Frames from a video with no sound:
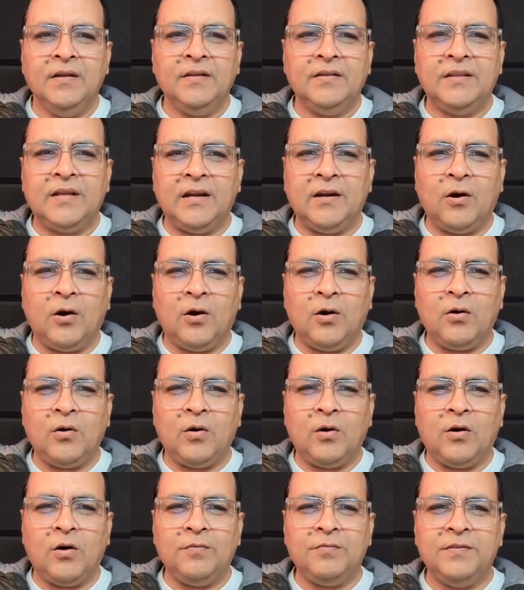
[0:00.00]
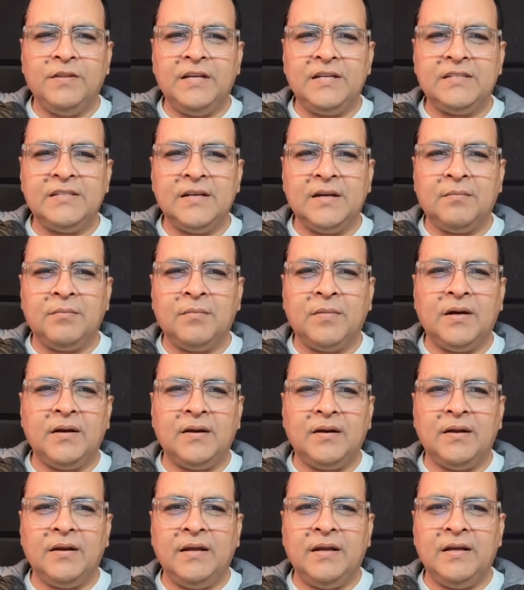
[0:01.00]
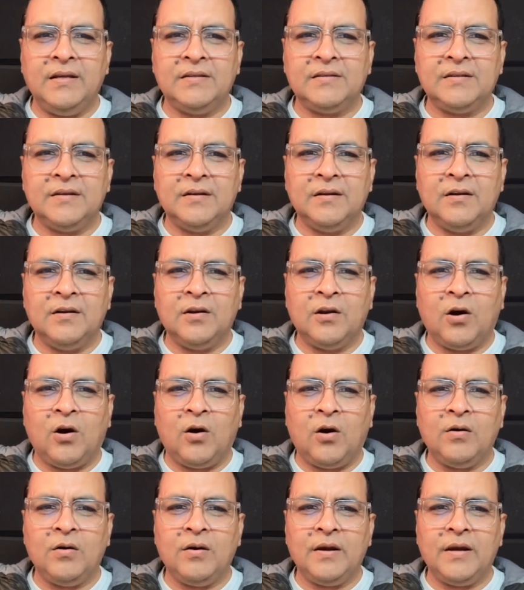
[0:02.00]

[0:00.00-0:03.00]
The log of this number is log